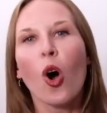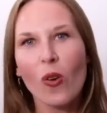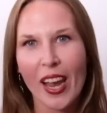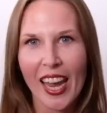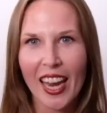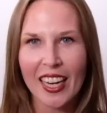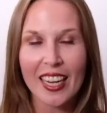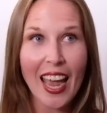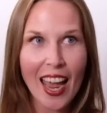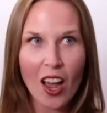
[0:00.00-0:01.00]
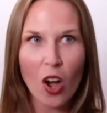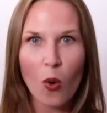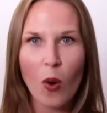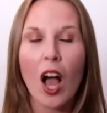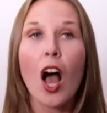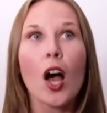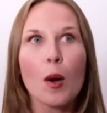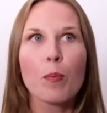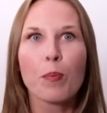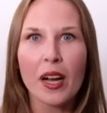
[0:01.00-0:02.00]
Okay, now a
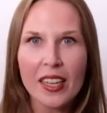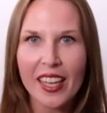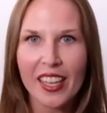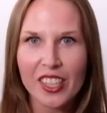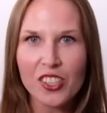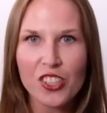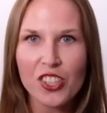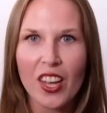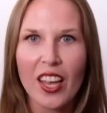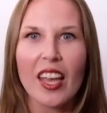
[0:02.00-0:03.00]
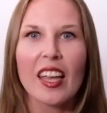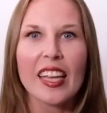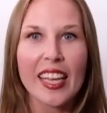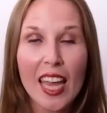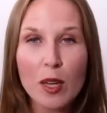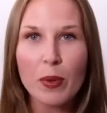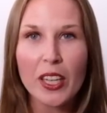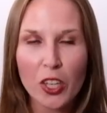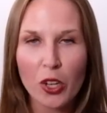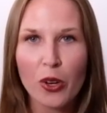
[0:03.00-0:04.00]
bunch can
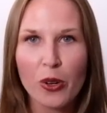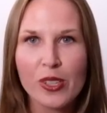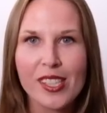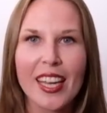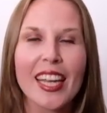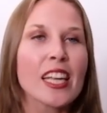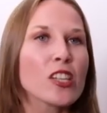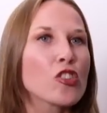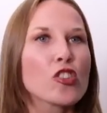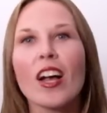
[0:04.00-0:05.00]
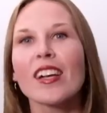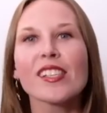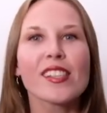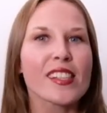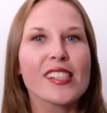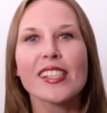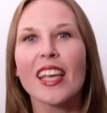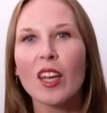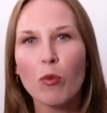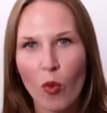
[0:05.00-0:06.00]
be used in just the
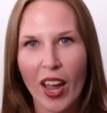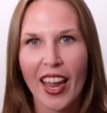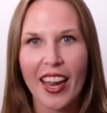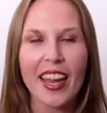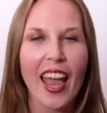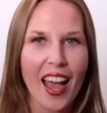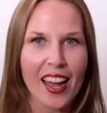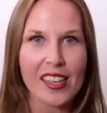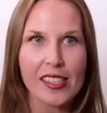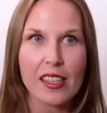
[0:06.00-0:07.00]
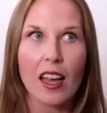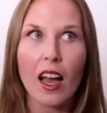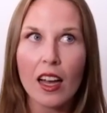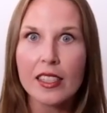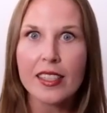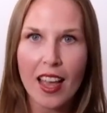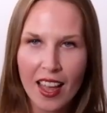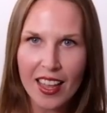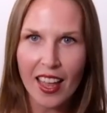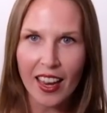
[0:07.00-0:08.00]
same way as a
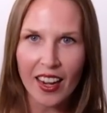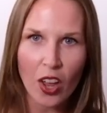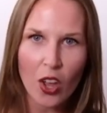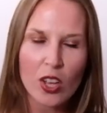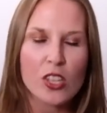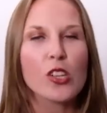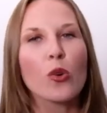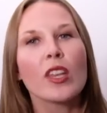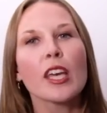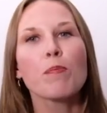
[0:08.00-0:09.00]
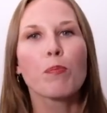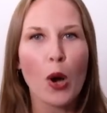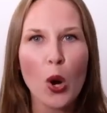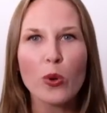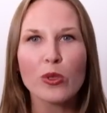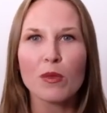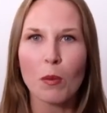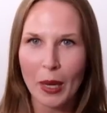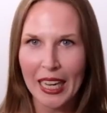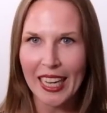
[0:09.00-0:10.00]
ton. So they both
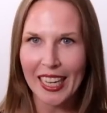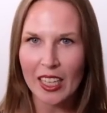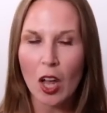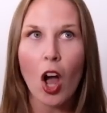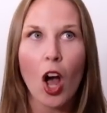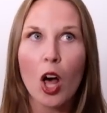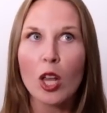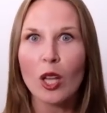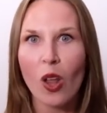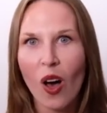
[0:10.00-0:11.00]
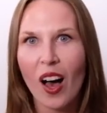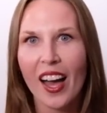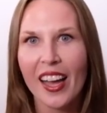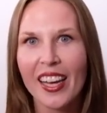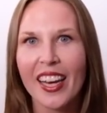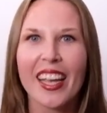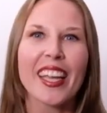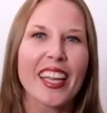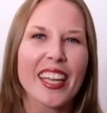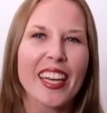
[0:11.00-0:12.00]
mean a lot
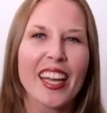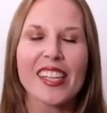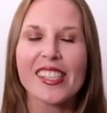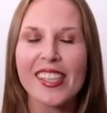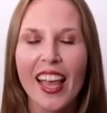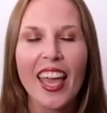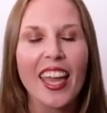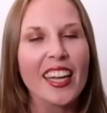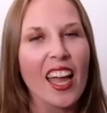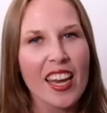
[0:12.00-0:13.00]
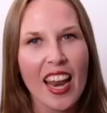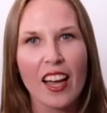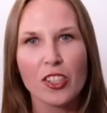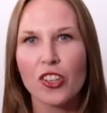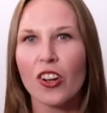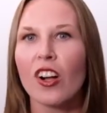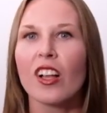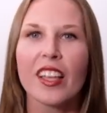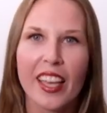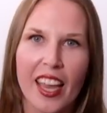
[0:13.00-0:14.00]
in slang
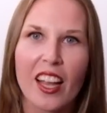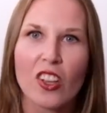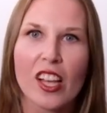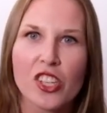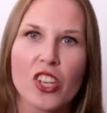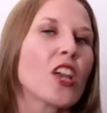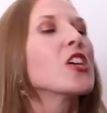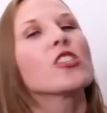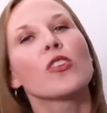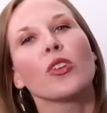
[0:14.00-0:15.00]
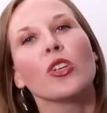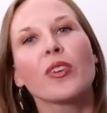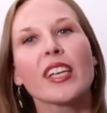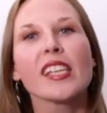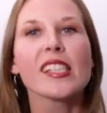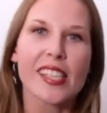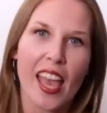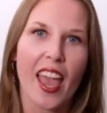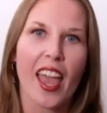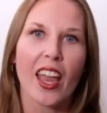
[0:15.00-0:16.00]
natural English. So you can
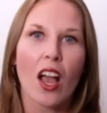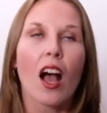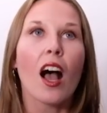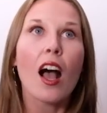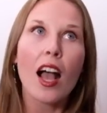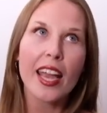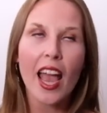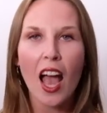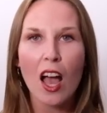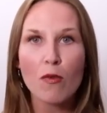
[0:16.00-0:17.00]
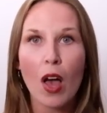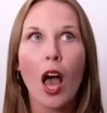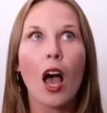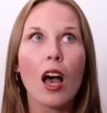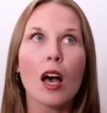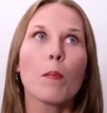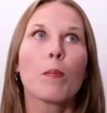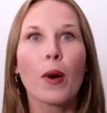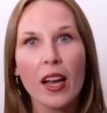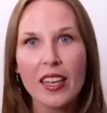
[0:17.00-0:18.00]
say, I have a
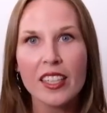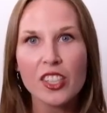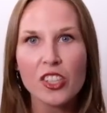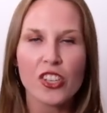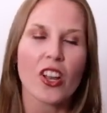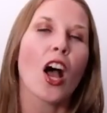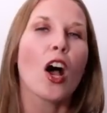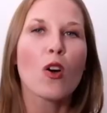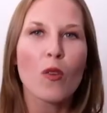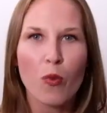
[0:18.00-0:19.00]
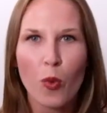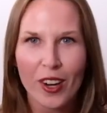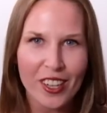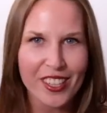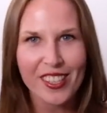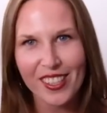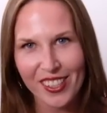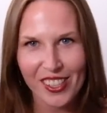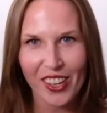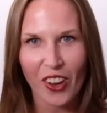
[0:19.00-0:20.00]
bunch of work
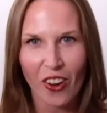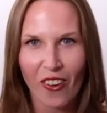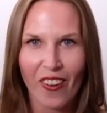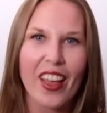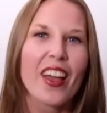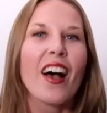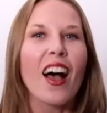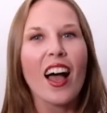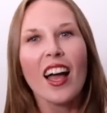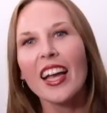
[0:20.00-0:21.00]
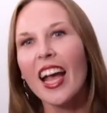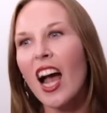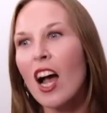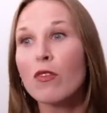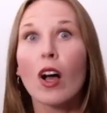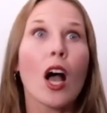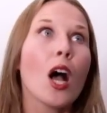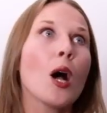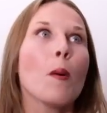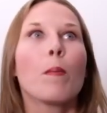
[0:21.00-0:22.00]
to do. I have
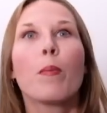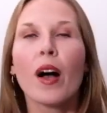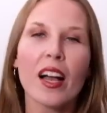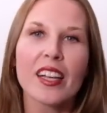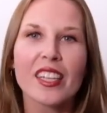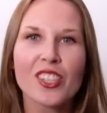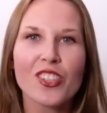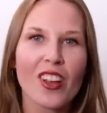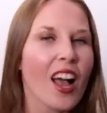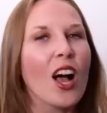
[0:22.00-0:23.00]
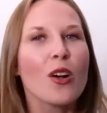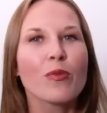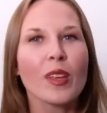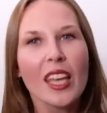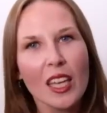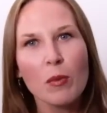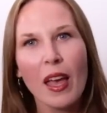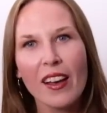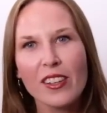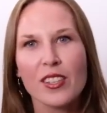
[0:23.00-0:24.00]
a bunch of
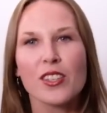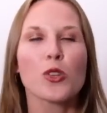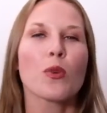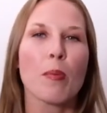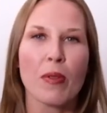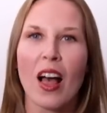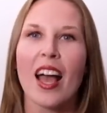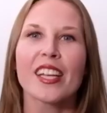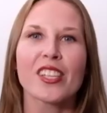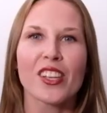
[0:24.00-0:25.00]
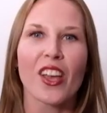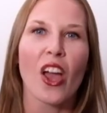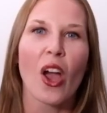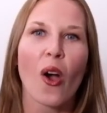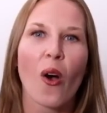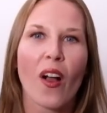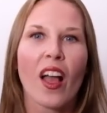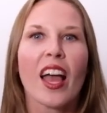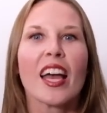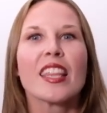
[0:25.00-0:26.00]
emails to reply to.
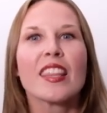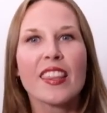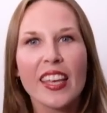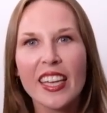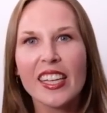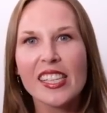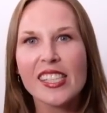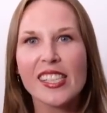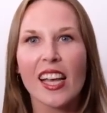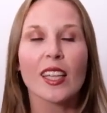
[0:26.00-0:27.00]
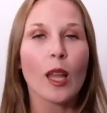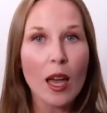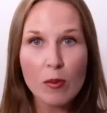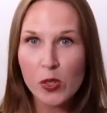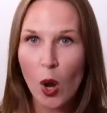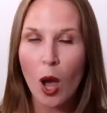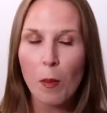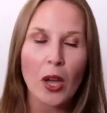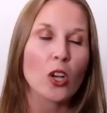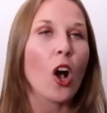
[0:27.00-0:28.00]
This
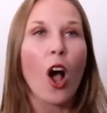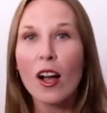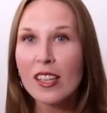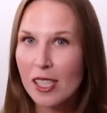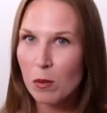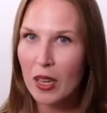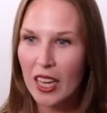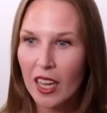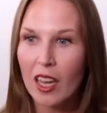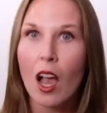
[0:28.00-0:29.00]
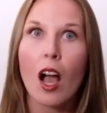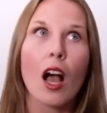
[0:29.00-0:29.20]
laptop costs me